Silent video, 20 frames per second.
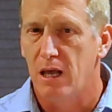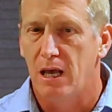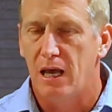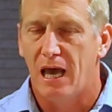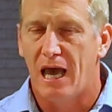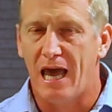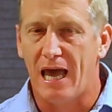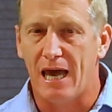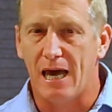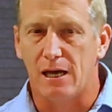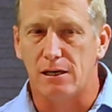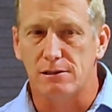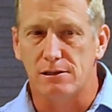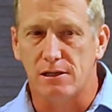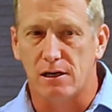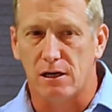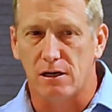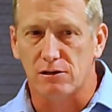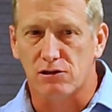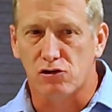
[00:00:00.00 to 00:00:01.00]
And
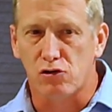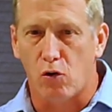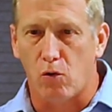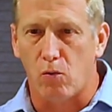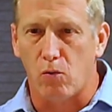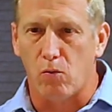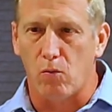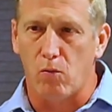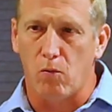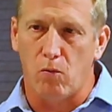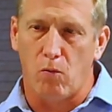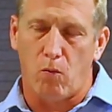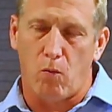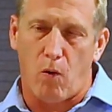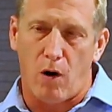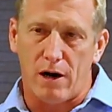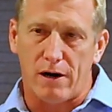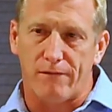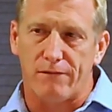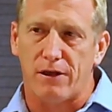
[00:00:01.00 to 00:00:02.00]
uh, so,
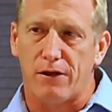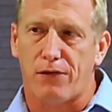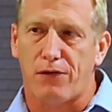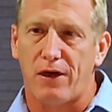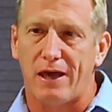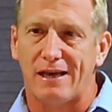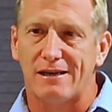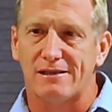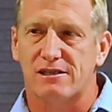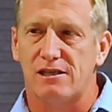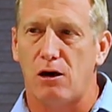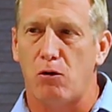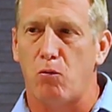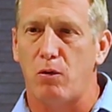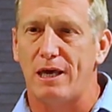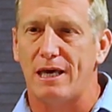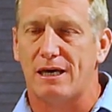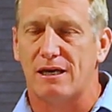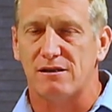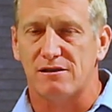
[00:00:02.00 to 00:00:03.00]
one of the things that
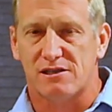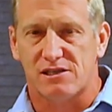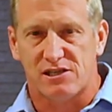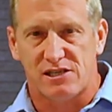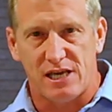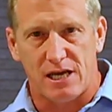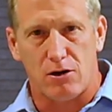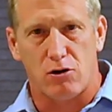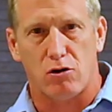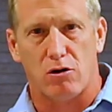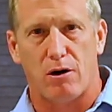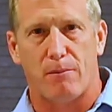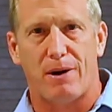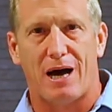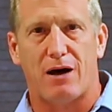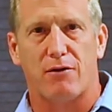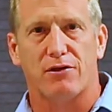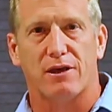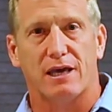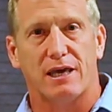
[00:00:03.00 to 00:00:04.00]
we consider
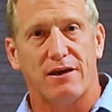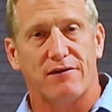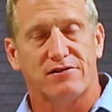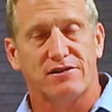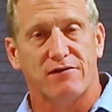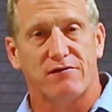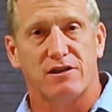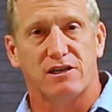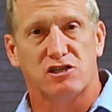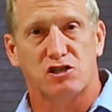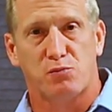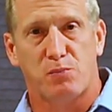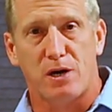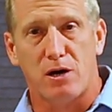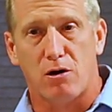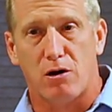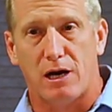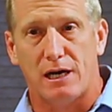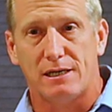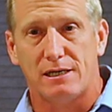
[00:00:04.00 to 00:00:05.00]
about the gifts of the
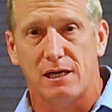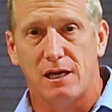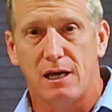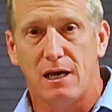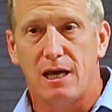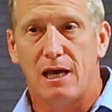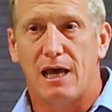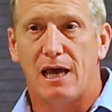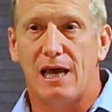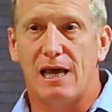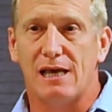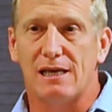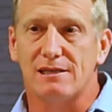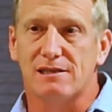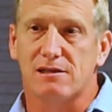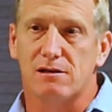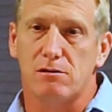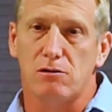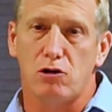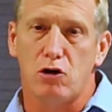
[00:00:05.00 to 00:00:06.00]
Spirit
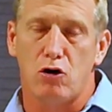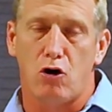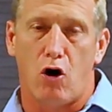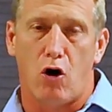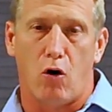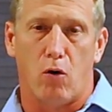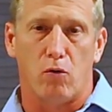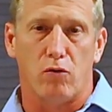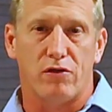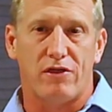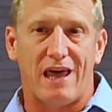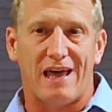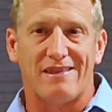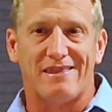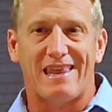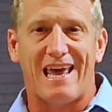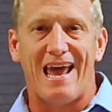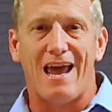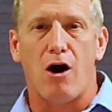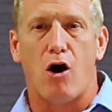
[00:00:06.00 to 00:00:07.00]
is, you know, that
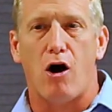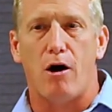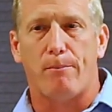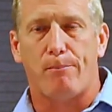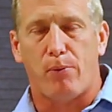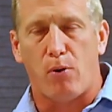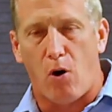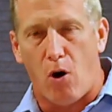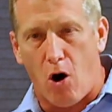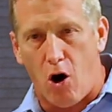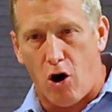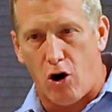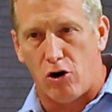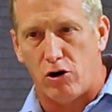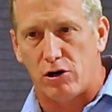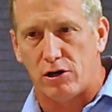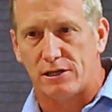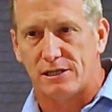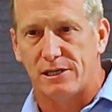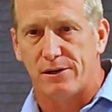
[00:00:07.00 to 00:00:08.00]
they are
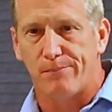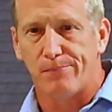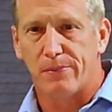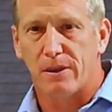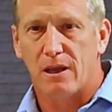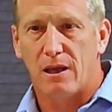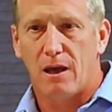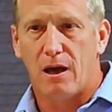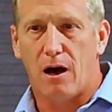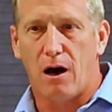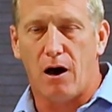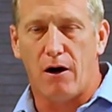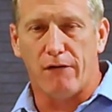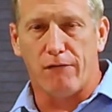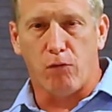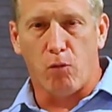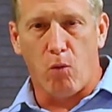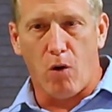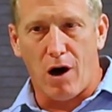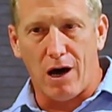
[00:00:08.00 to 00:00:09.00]
part of
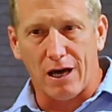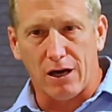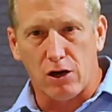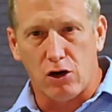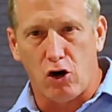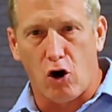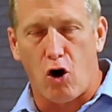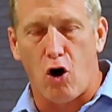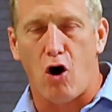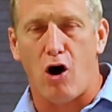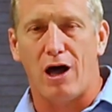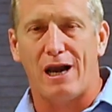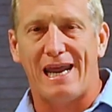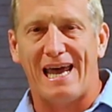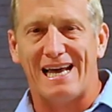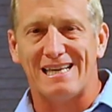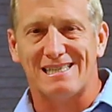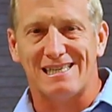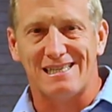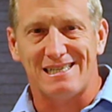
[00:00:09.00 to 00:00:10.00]
what God
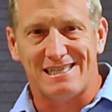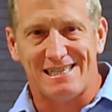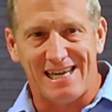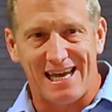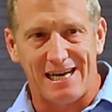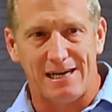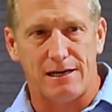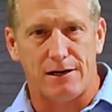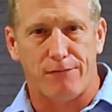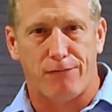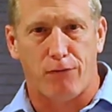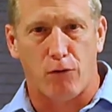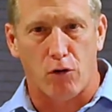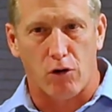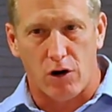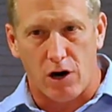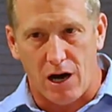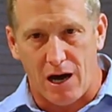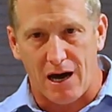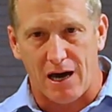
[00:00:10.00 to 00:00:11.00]
has intended
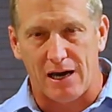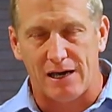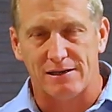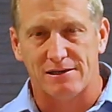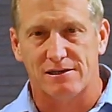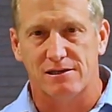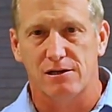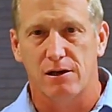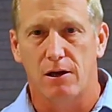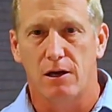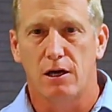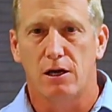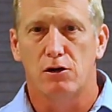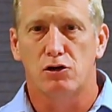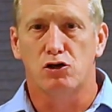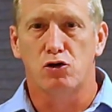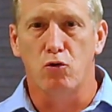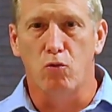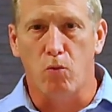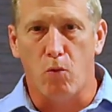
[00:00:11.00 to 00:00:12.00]
for us
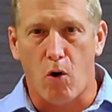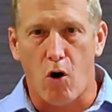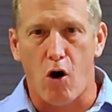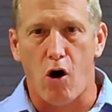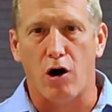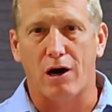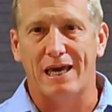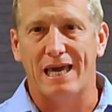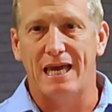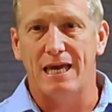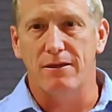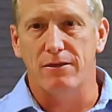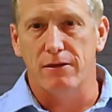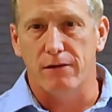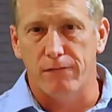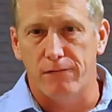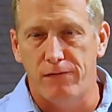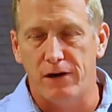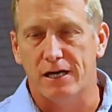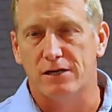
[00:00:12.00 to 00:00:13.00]
to walk in the
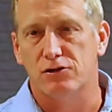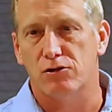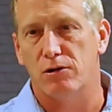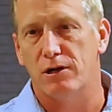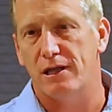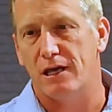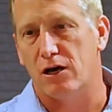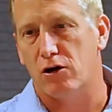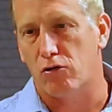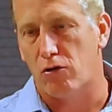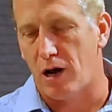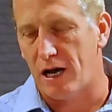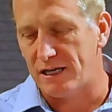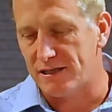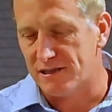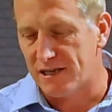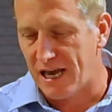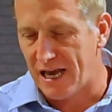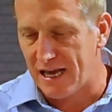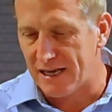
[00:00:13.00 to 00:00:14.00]
victory that
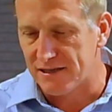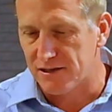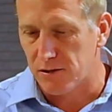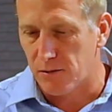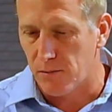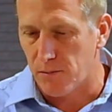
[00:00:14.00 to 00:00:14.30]
Christ has